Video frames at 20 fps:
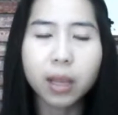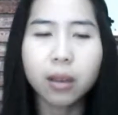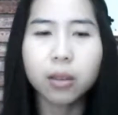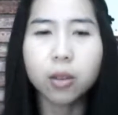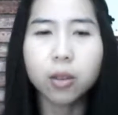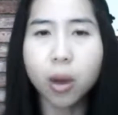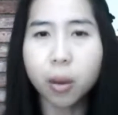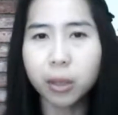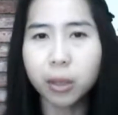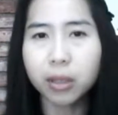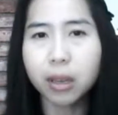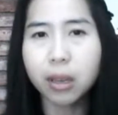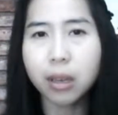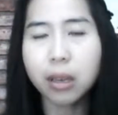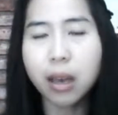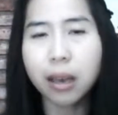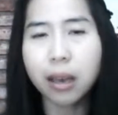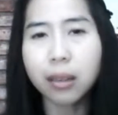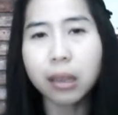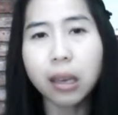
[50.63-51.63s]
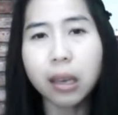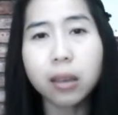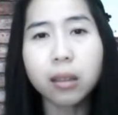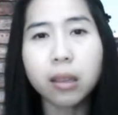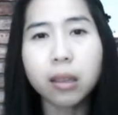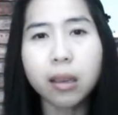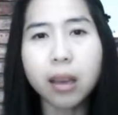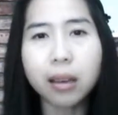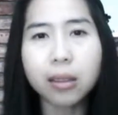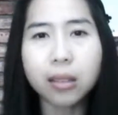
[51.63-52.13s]
Normally, I think
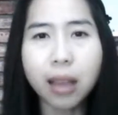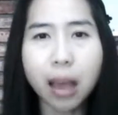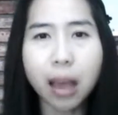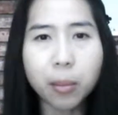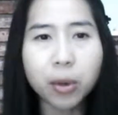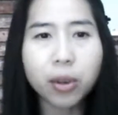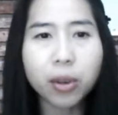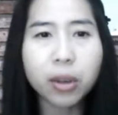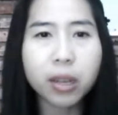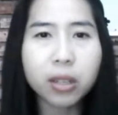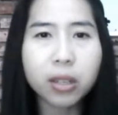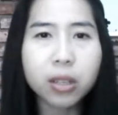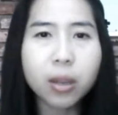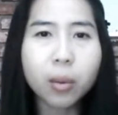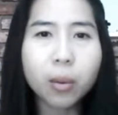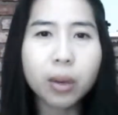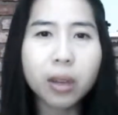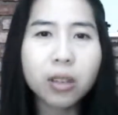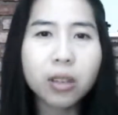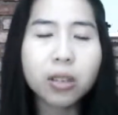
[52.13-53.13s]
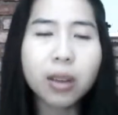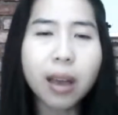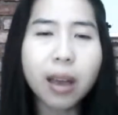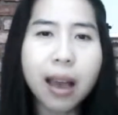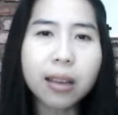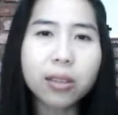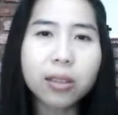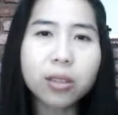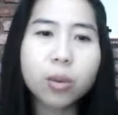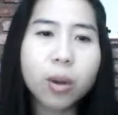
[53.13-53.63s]
the examiner is going to
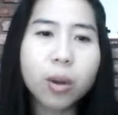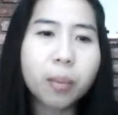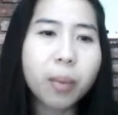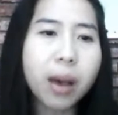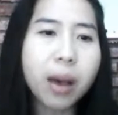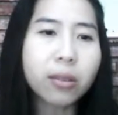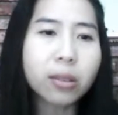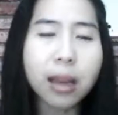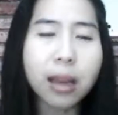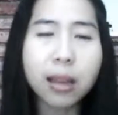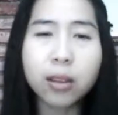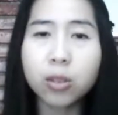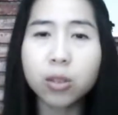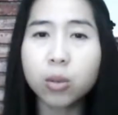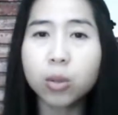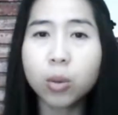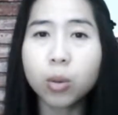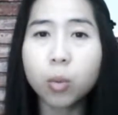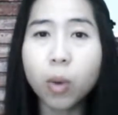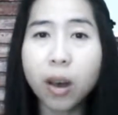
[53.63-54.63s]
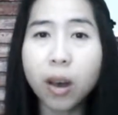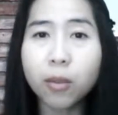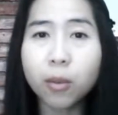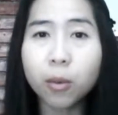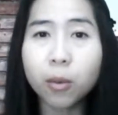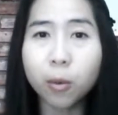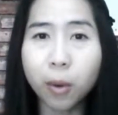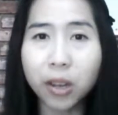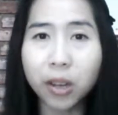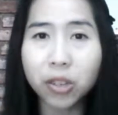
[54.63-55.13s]
ask you about 10 to 12
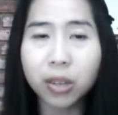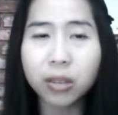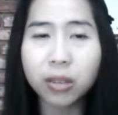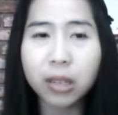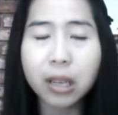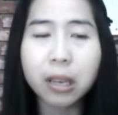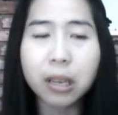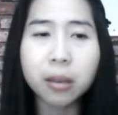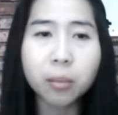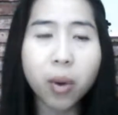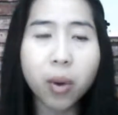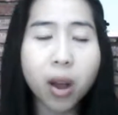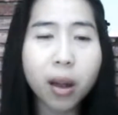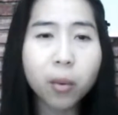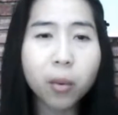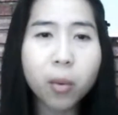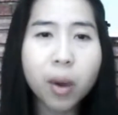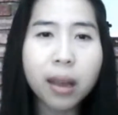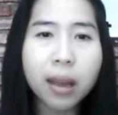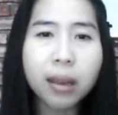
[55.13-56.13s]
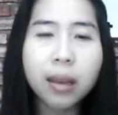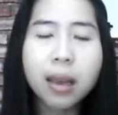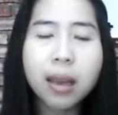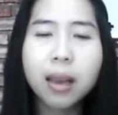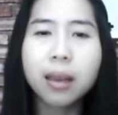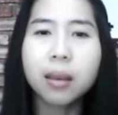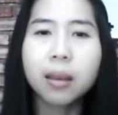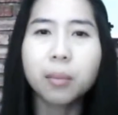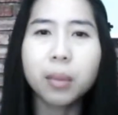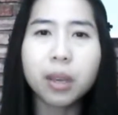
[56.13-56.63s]
questions in part 1
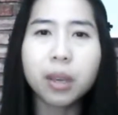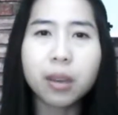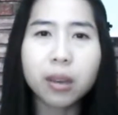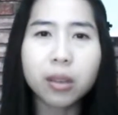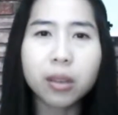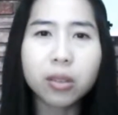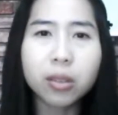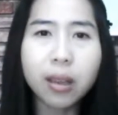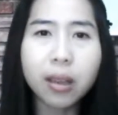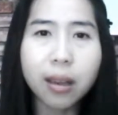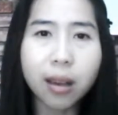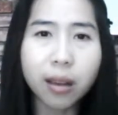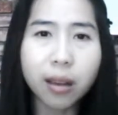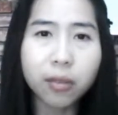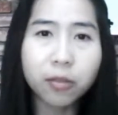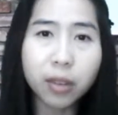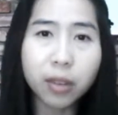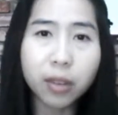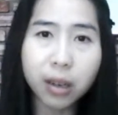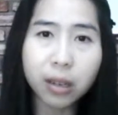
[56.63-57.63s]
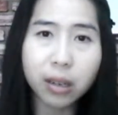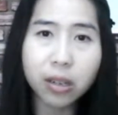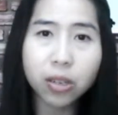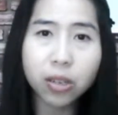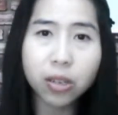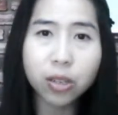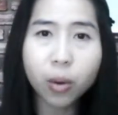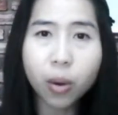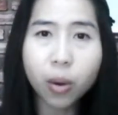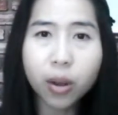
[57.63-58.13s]
because they are very
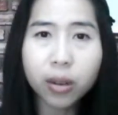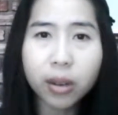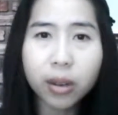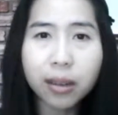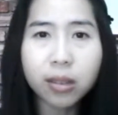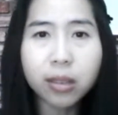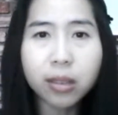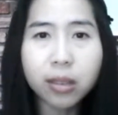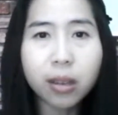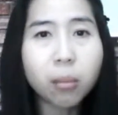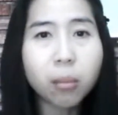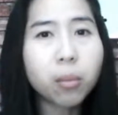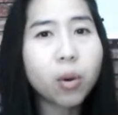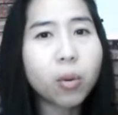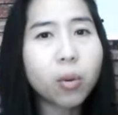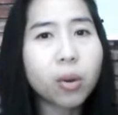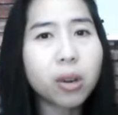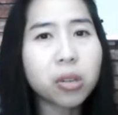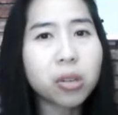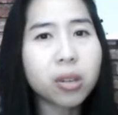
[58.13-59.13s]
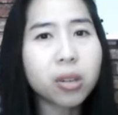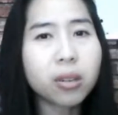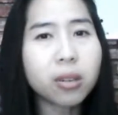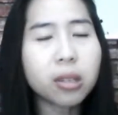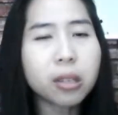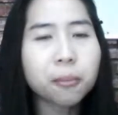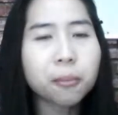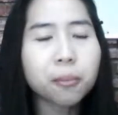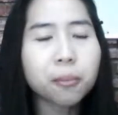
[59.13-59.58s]
short and simple questions.